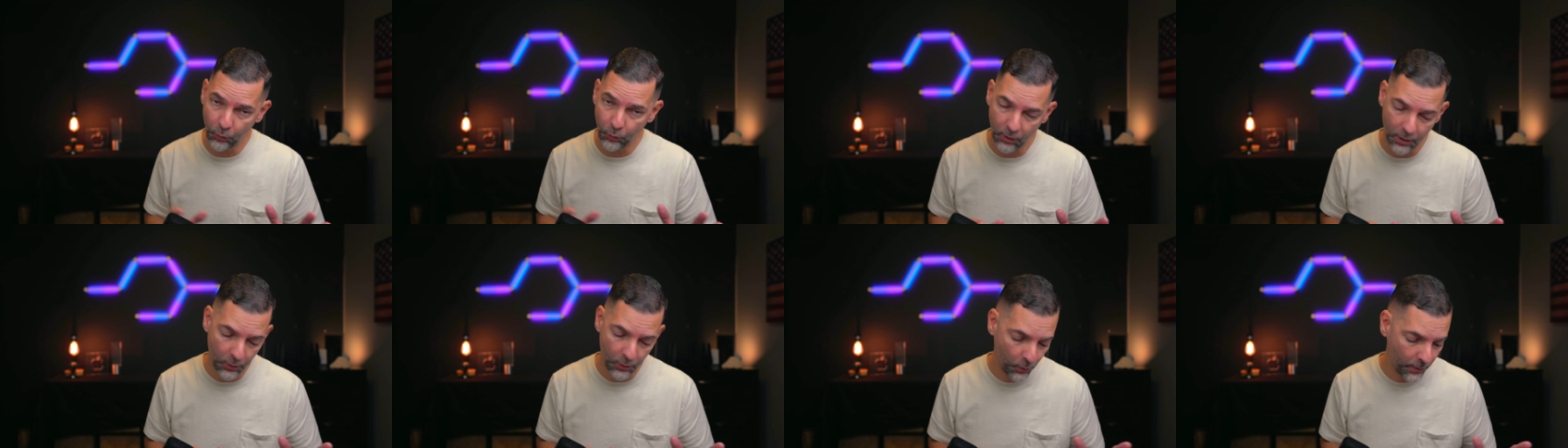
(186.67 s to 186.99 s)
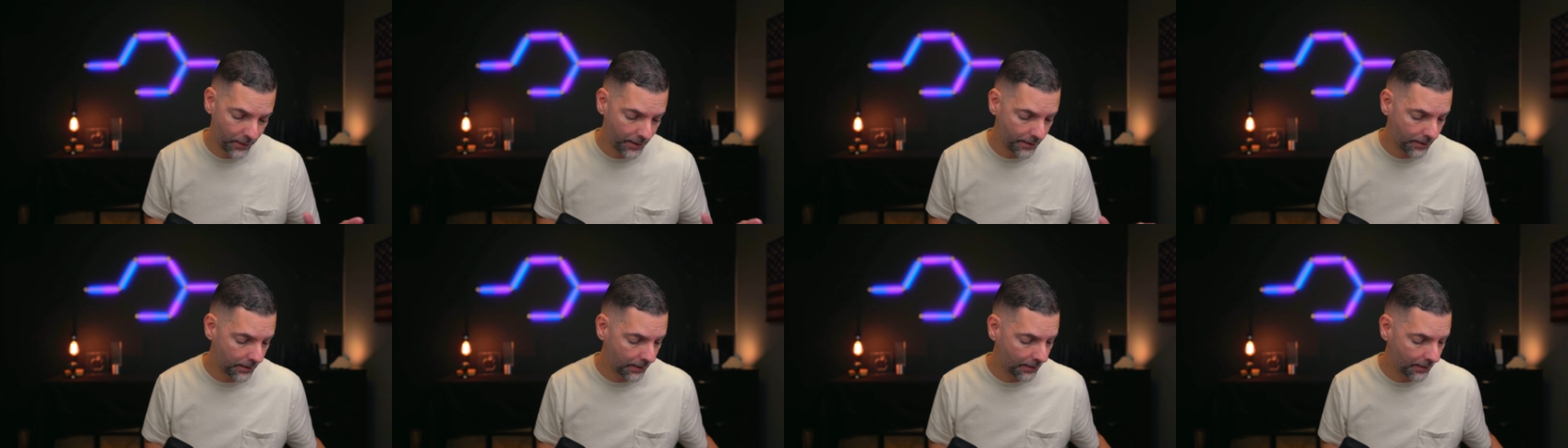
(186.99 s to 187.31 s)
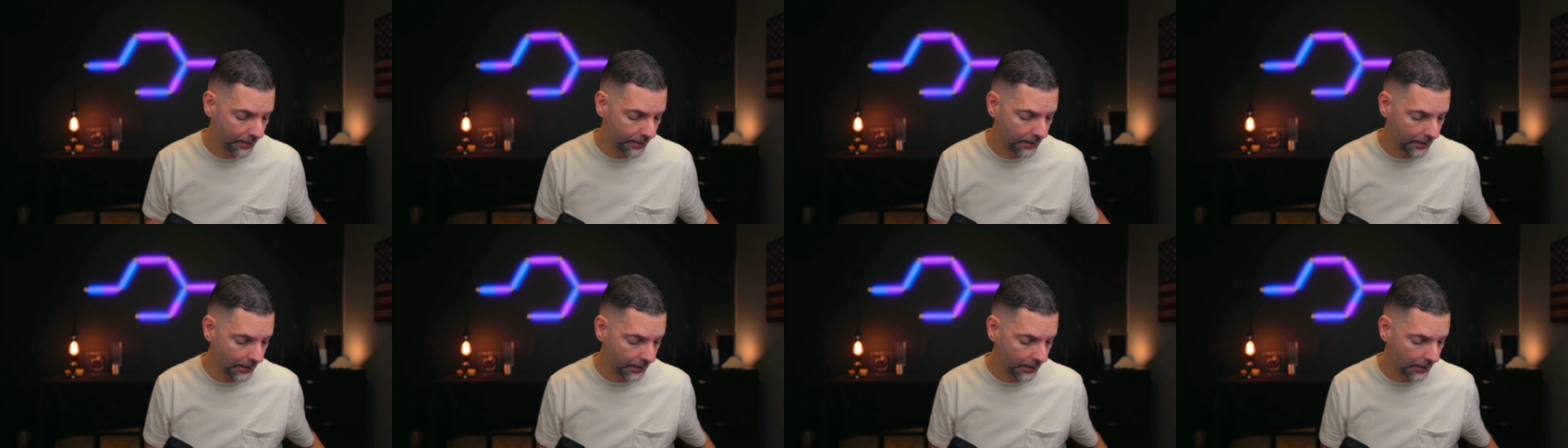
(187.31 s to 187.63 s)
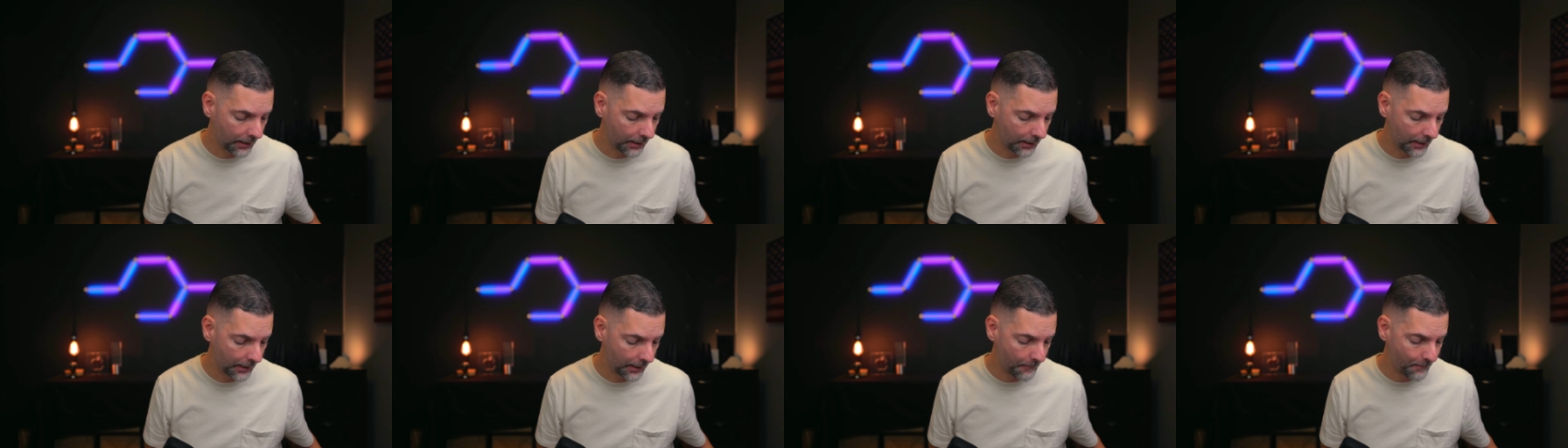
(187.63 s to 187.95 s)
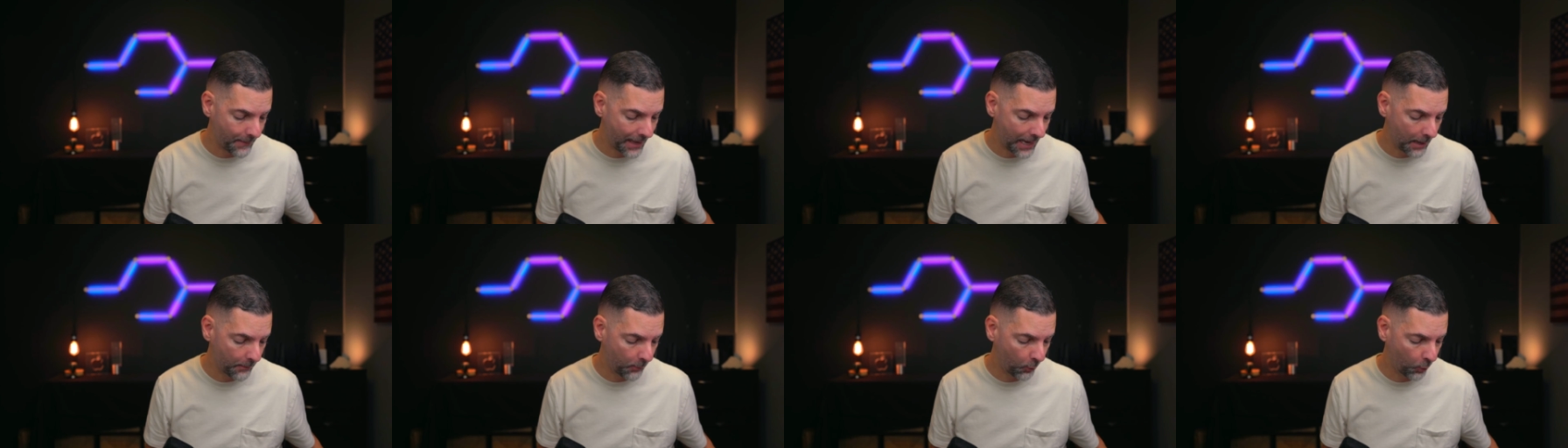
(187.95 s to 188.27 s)
one with the uh,
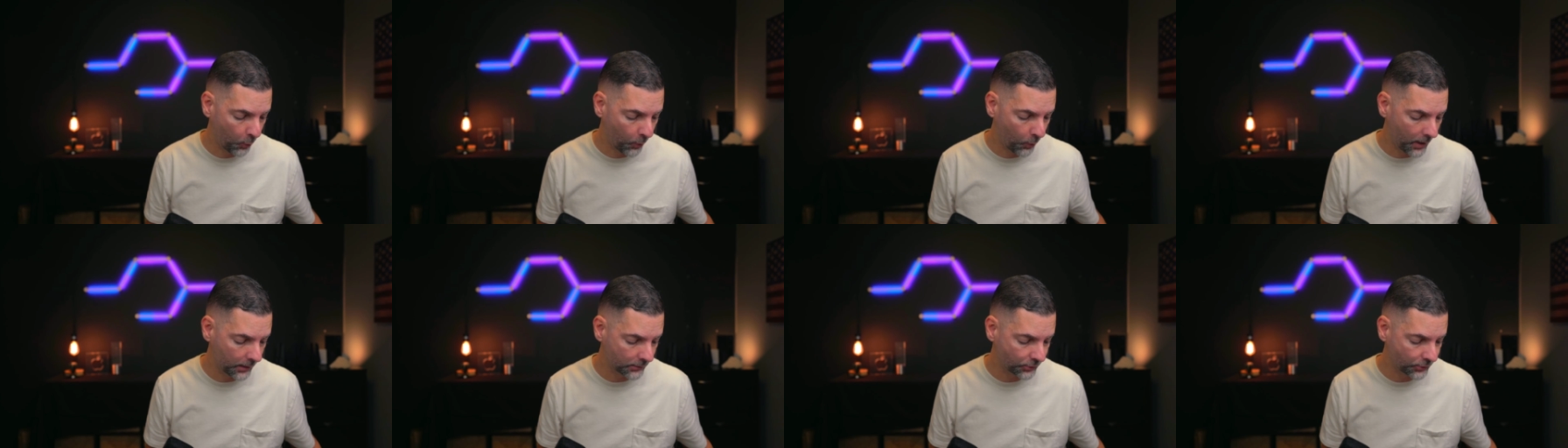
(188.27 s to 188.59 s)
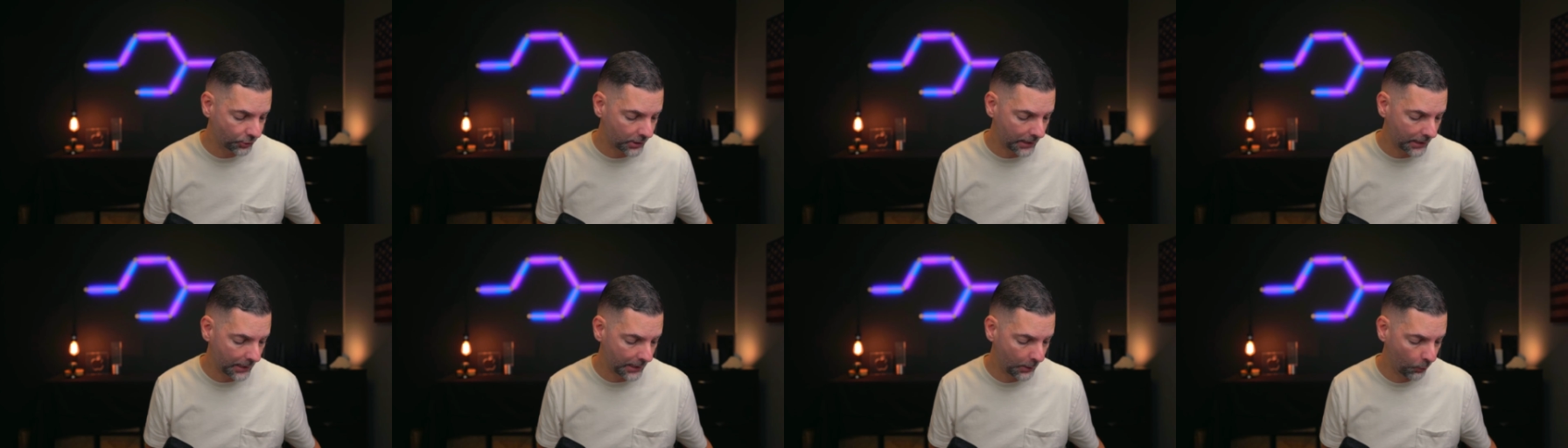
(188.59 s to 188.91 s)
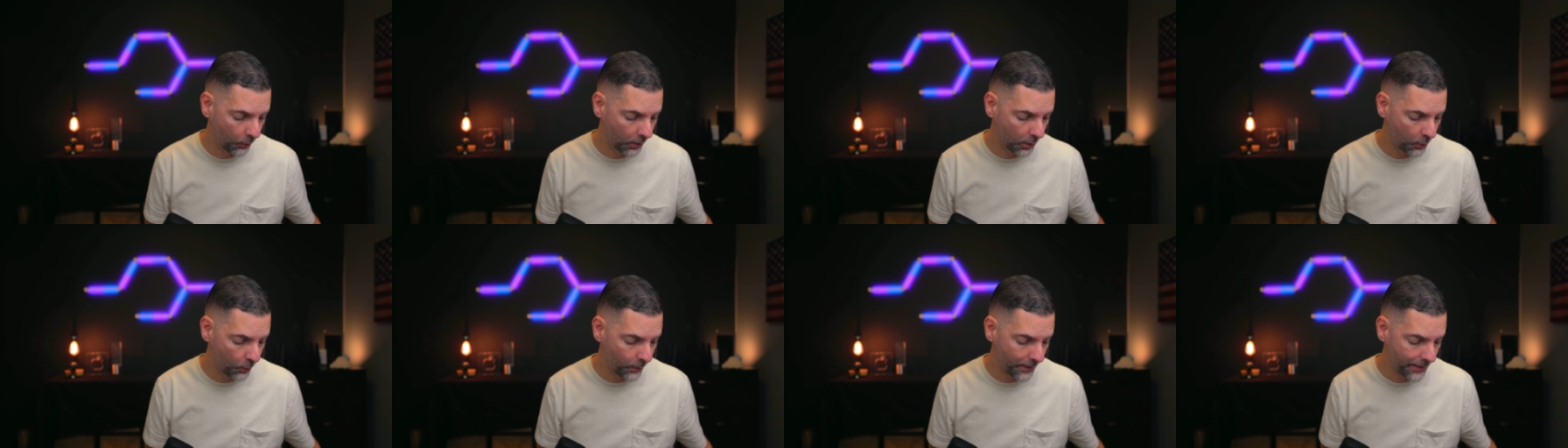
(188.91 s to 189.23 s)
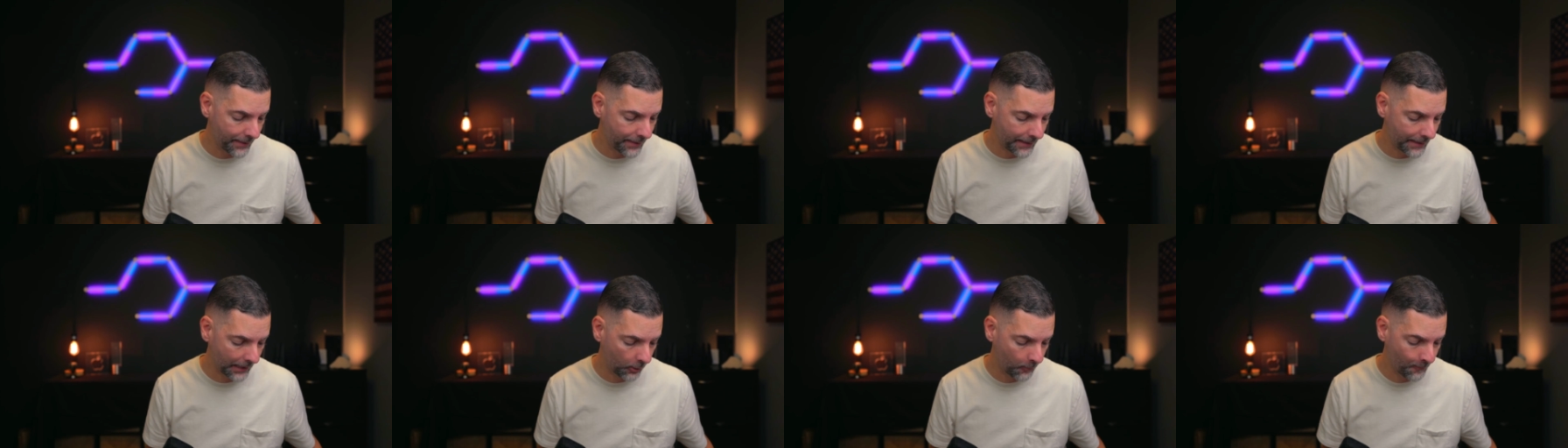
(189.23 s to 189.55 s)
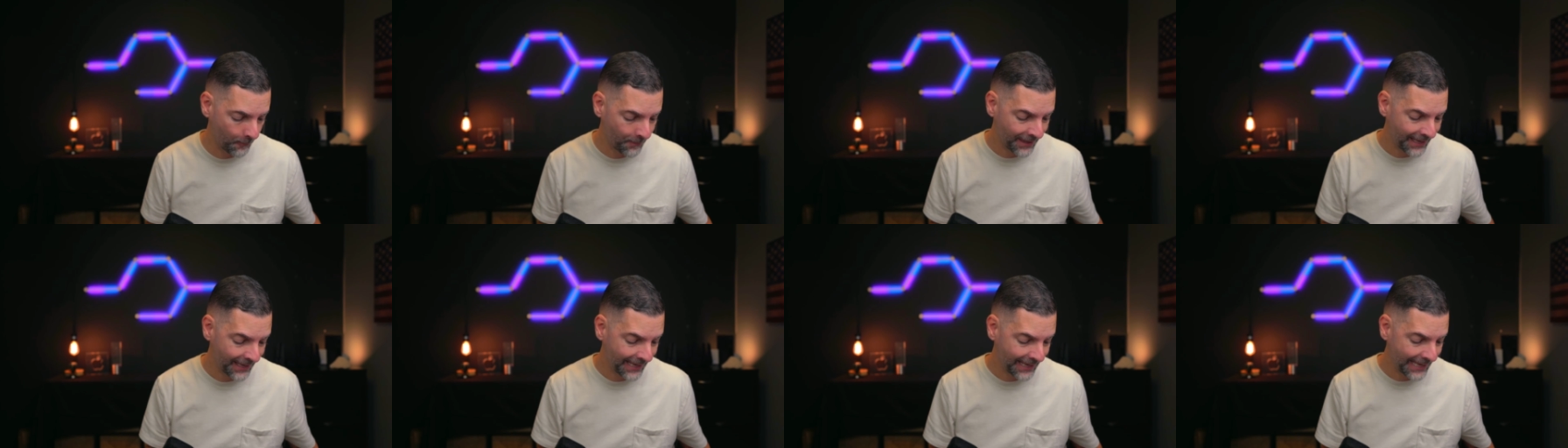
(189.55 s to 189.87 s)
Apple Watch and one
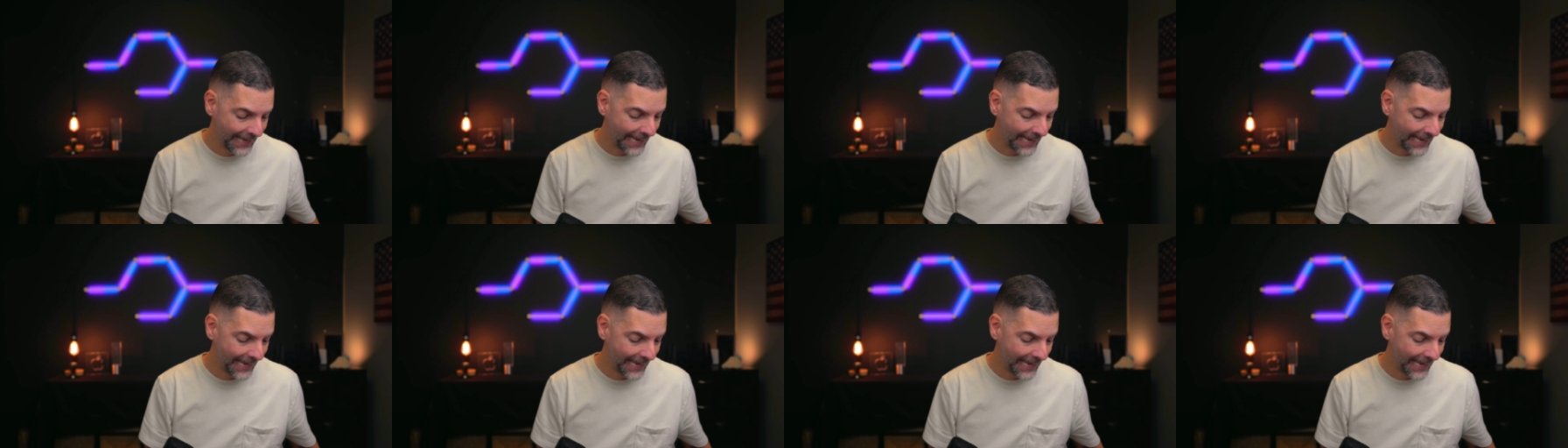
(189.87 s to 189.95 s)
without.